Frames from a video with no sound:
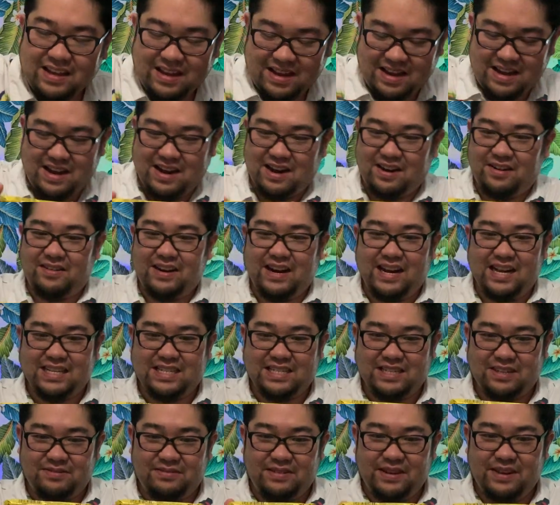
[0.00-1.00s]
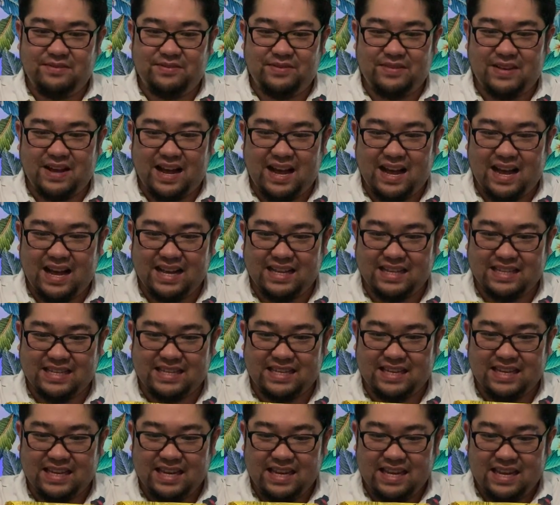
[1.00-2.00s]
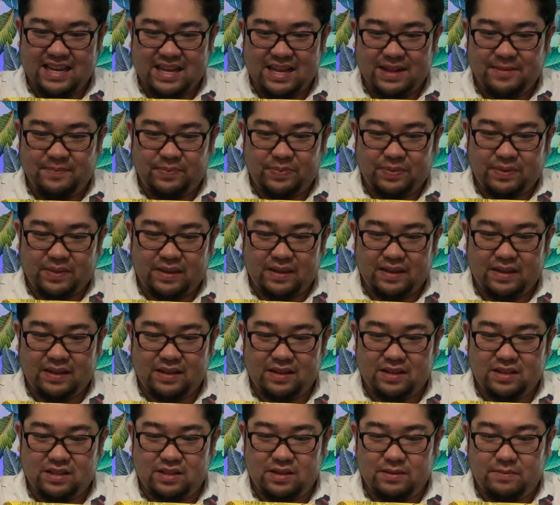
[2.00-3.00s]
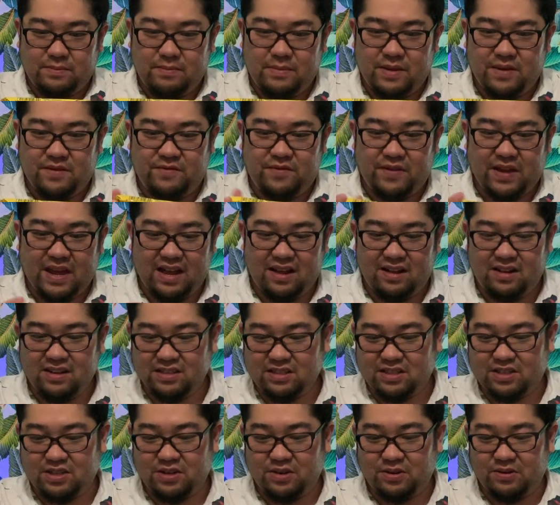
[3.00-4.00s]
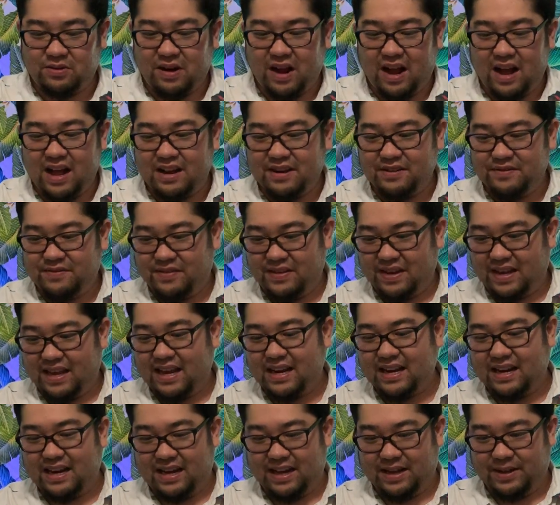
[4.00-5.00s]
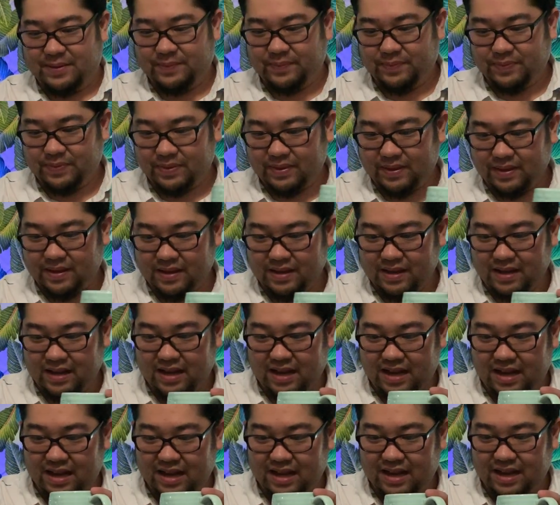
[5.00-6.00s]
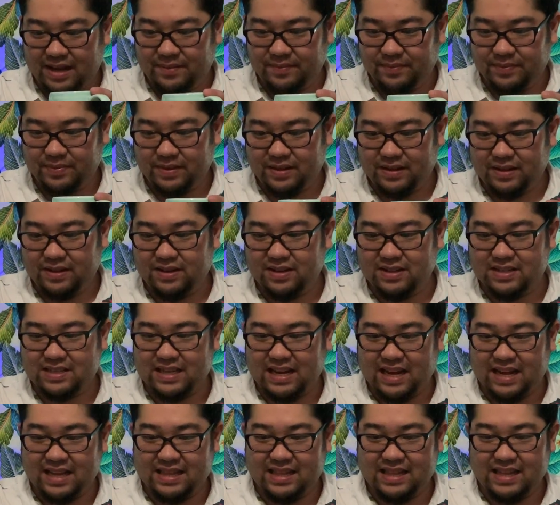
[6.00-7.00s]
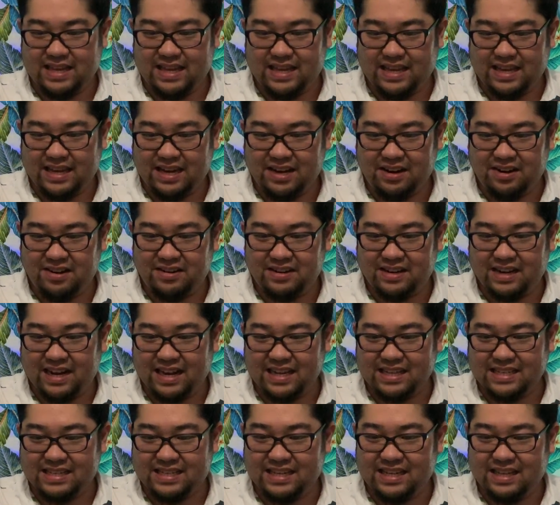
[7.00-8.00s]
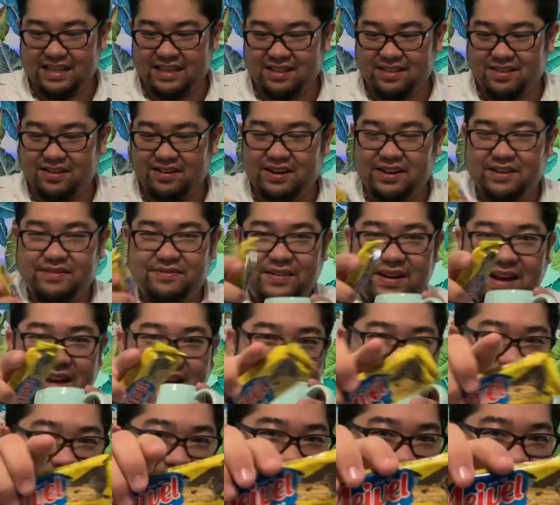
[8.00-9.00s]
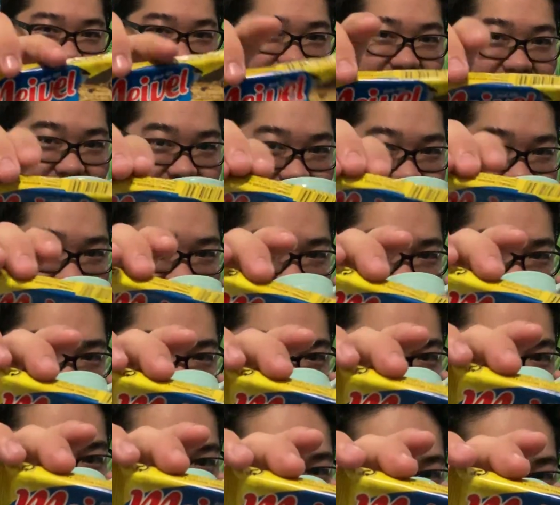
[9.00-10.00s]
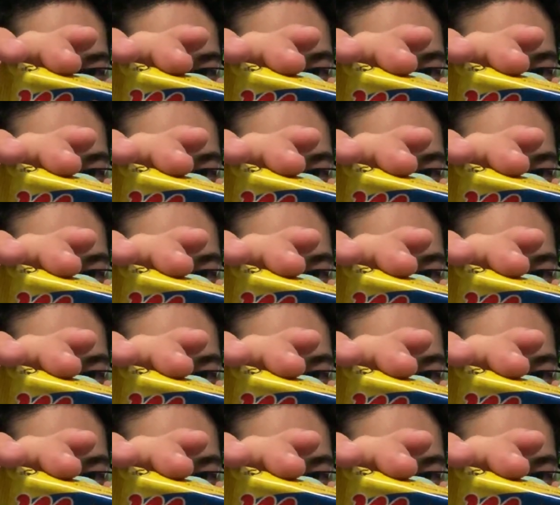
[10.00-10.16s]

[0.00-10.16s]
All right, so we've got Mivel Turan Vienna. Um, looks like the year 1935 is established here.